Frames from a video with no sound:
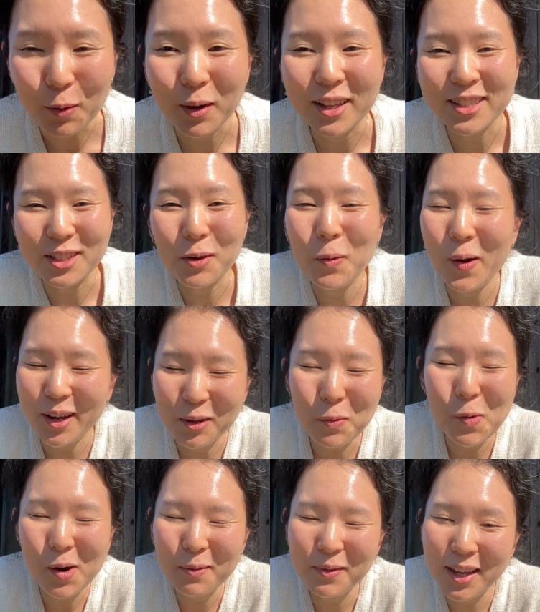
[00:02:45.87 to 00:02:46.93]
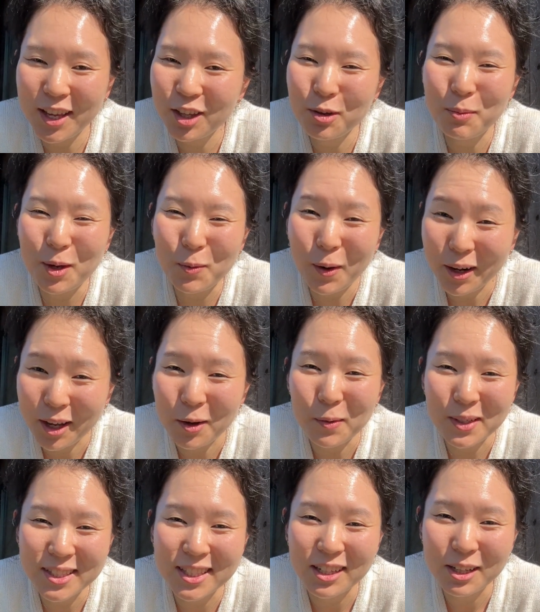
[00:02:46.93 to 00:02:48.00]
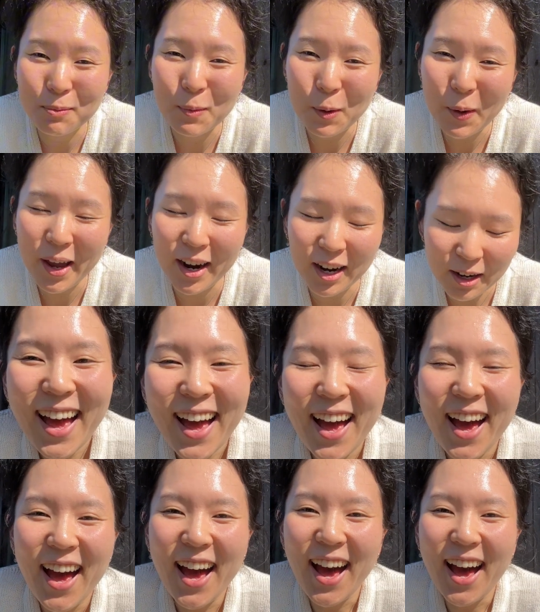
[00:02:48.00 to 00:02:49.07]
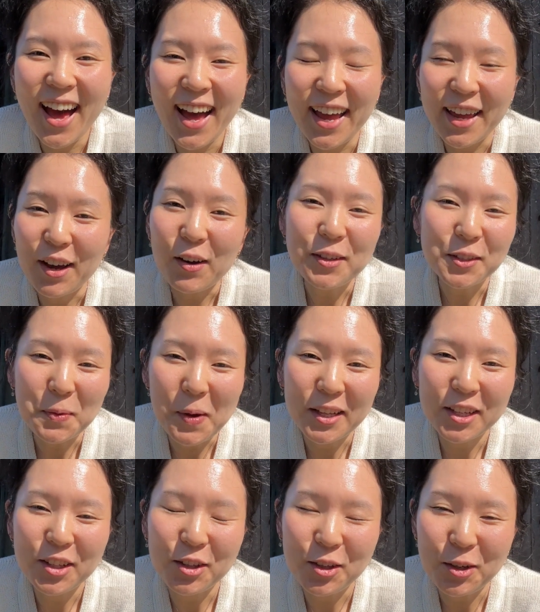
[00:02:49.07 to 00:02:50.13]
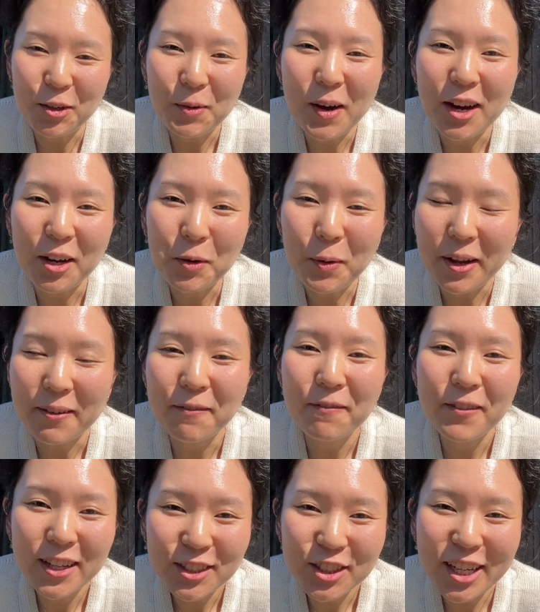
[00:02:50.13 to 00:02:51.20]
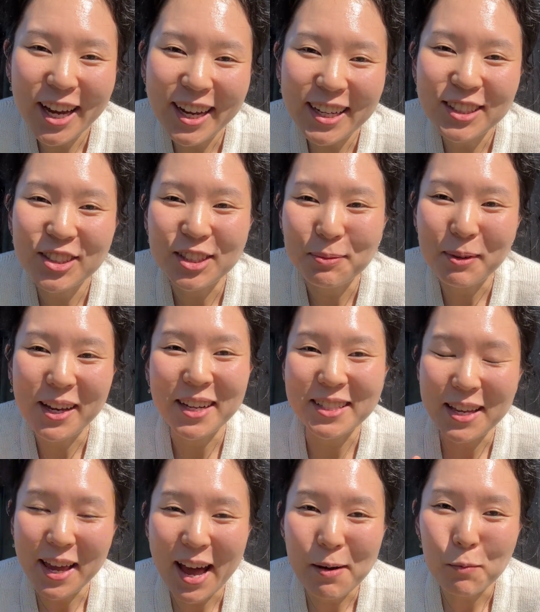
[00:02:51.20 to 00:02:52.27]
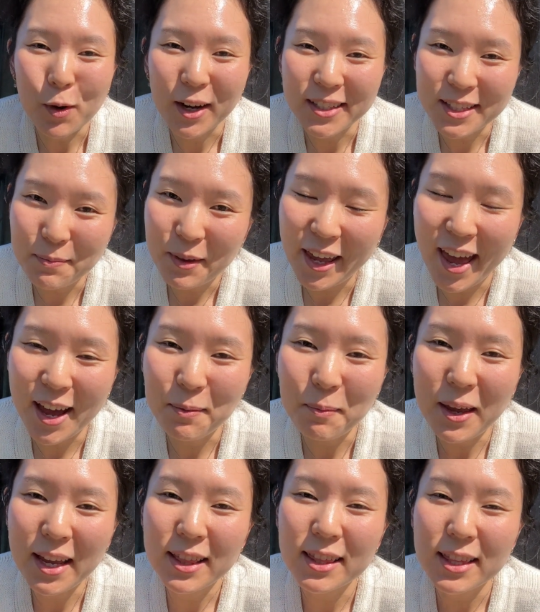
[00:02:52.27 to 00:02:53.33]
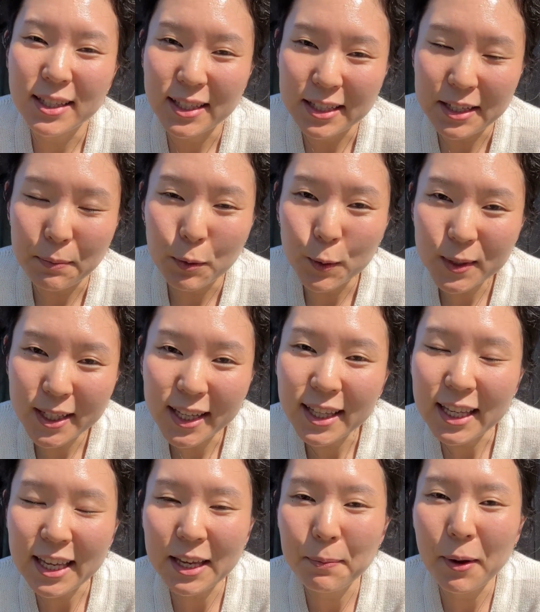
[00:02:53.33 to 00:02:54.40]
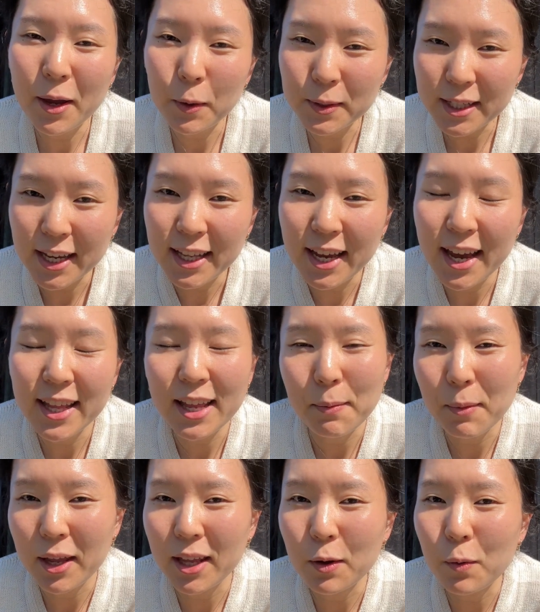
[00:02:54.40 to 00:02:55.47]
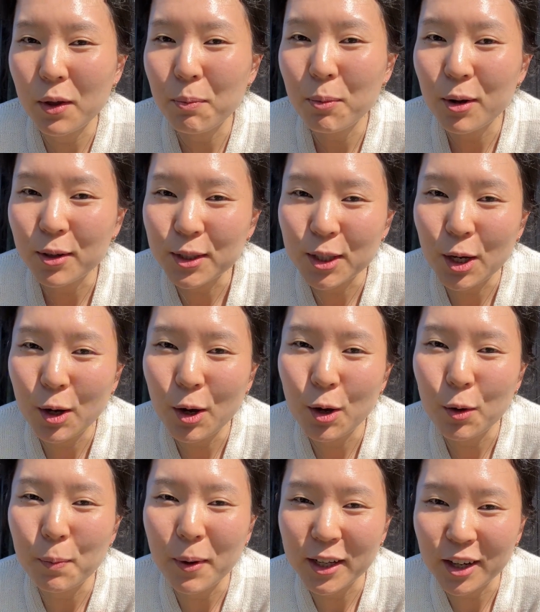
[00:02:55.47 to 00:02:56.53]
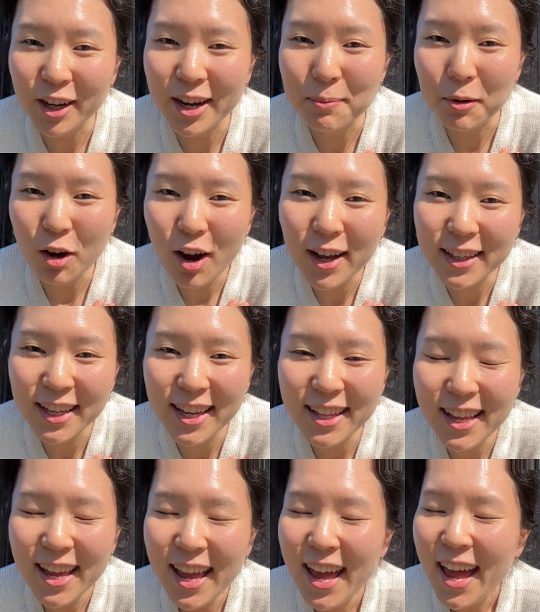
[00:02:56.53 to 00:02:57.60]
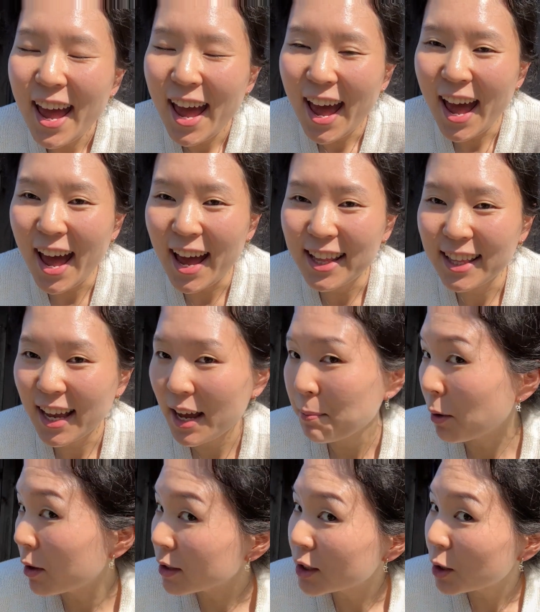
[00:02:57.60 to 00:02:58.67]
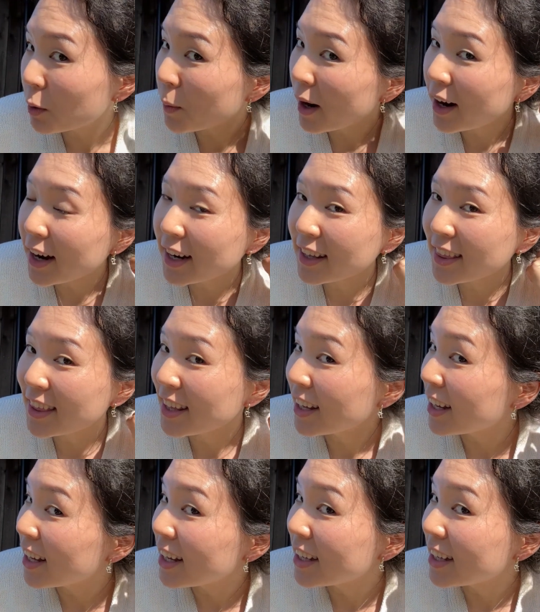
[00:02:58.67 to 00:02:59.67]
it is quite a warm day to be working with silk mohair. I also wanted to do a quick fit check just because I am wearing something handmade. This is the Moonset tee by Ozetta, and I made it with Pearl Soho Buttercup Cotton. And I'm also wearing the